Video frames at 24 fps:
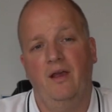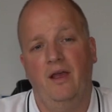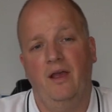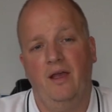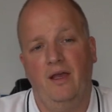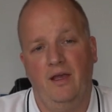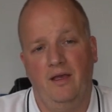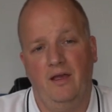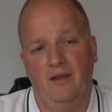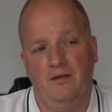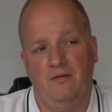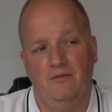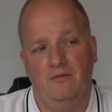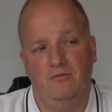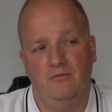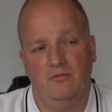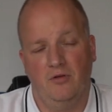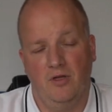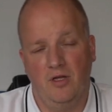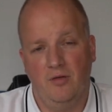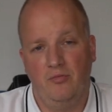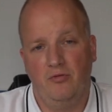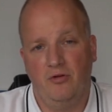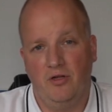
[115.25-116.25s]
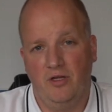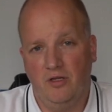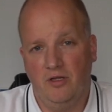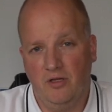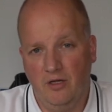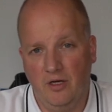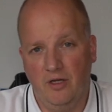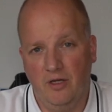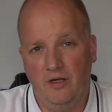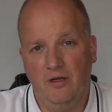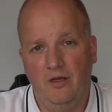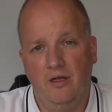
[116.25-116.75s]
and really pretty
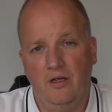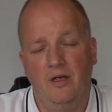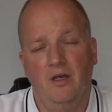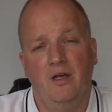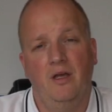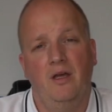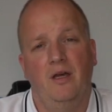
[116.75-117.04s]
good,